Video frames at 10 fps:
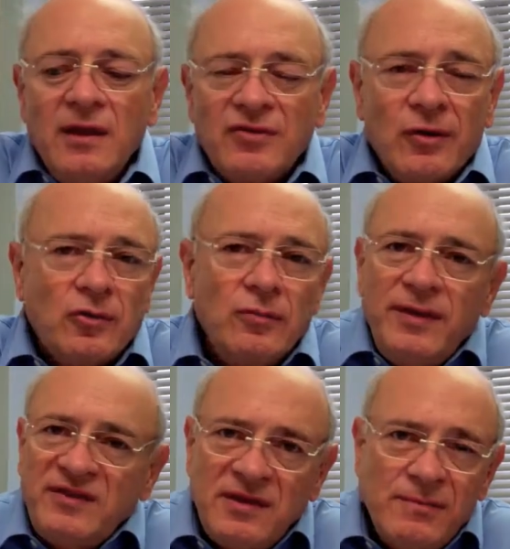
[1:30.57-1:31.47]
So it could
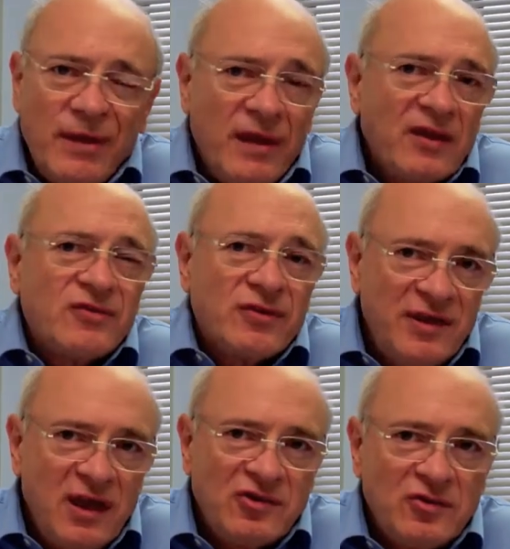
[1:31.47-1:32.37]
be simply an
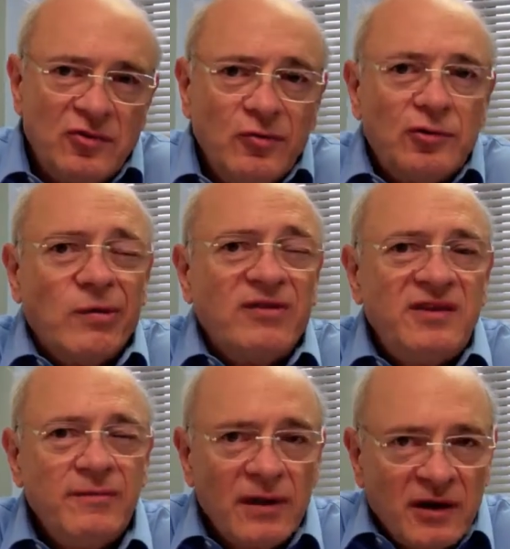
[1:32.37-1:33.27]
association due to a
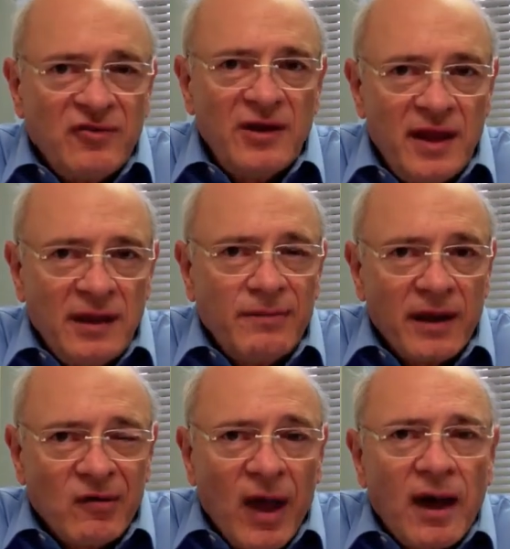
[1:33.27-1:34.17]
similar genetic
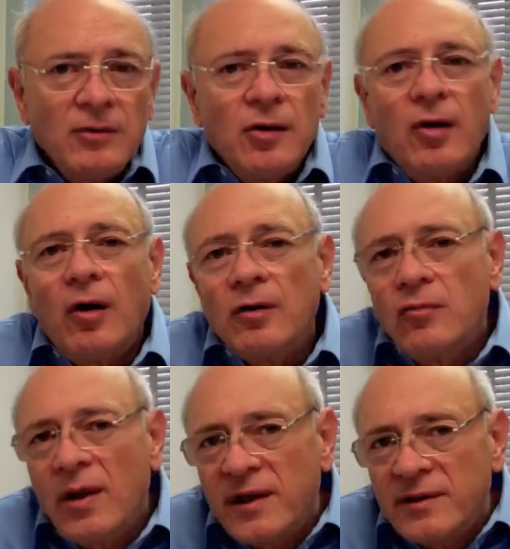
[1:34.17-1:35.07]
background, or
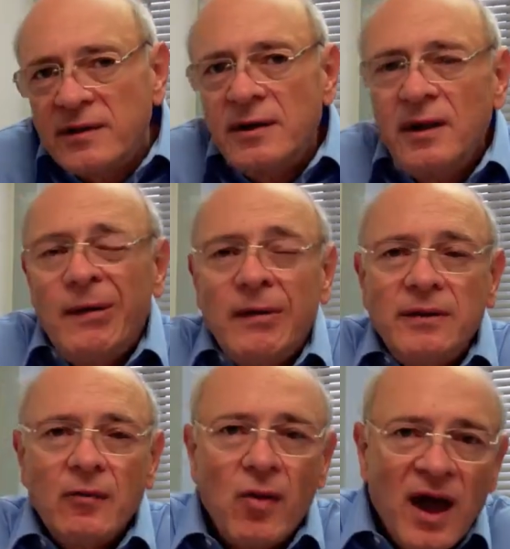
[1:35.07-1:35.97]
whether
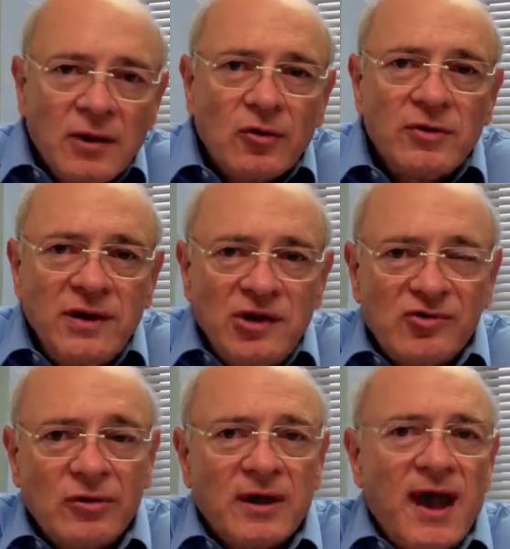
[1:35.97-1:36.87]
the one
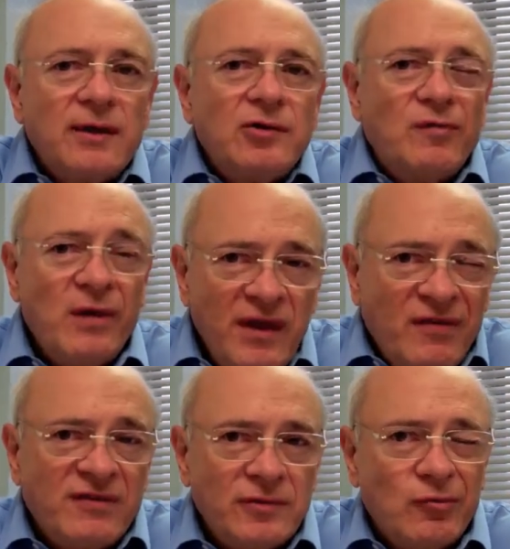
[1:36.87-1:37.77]
condition kind of
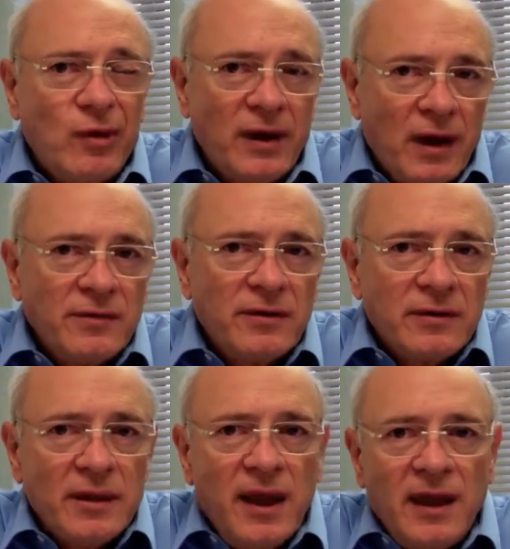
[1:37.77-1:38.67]
leads to
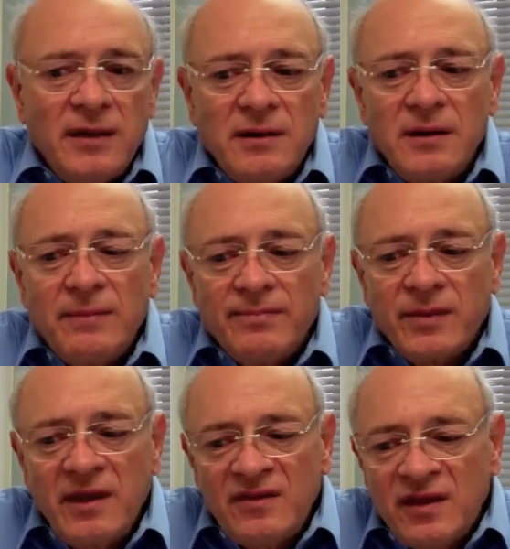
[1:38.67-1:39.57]
another. And
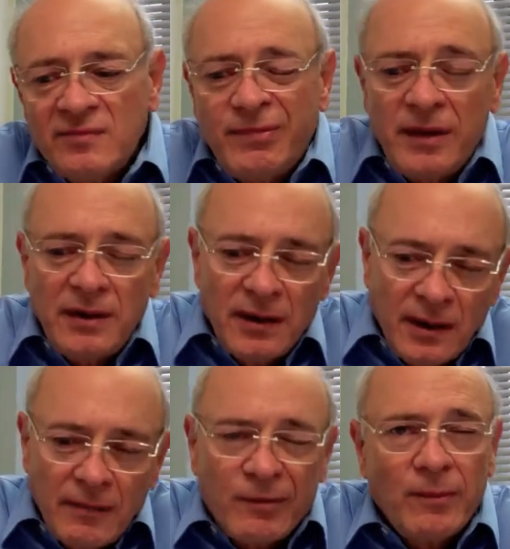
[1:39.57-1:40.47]
this has been
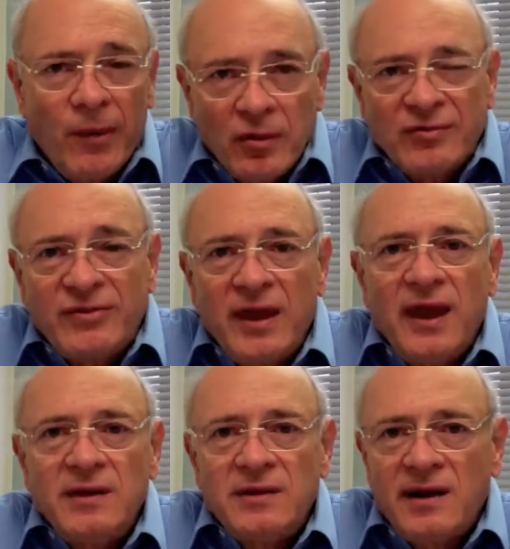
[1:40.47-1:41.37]
proposed,
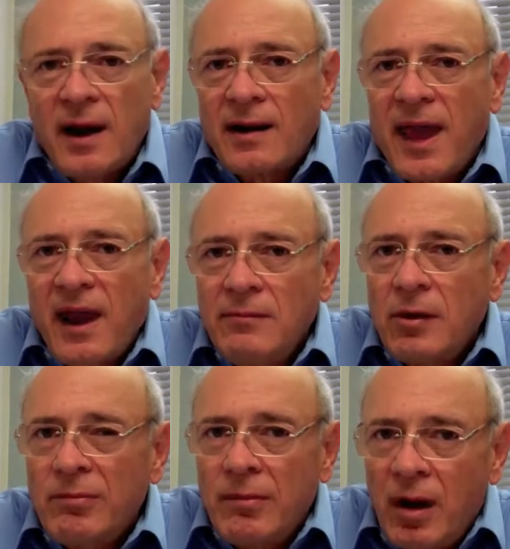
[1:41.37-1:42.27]
and there are
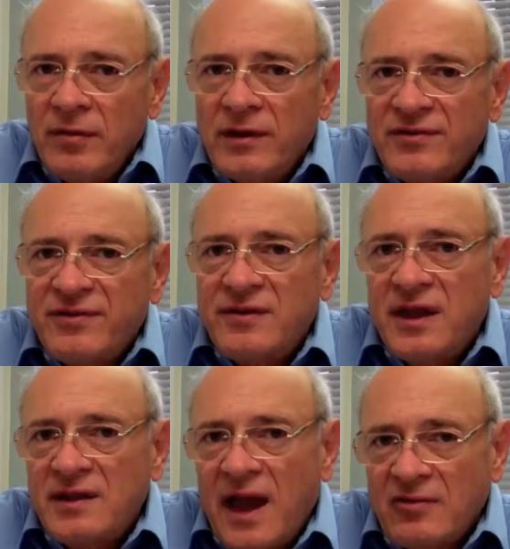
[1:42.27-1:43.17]
animal models
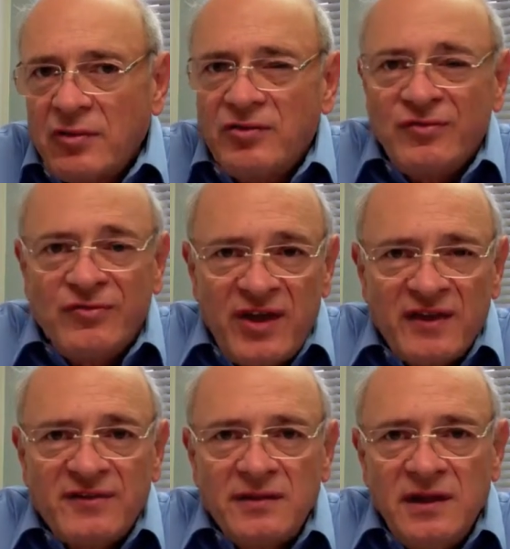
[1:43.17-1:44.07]
that actually
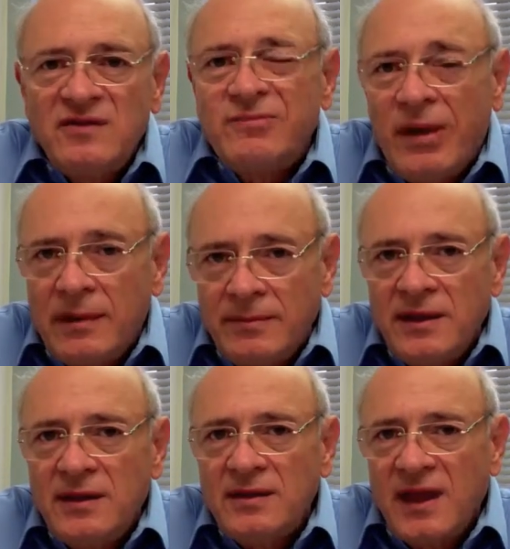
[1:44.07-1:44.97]
suggest this may
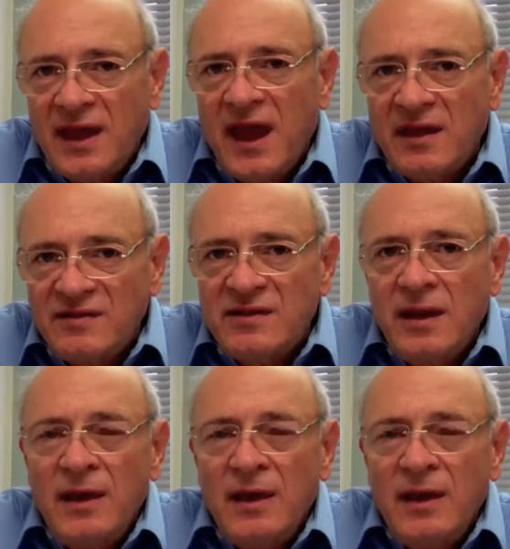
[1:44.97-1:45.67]
be the case.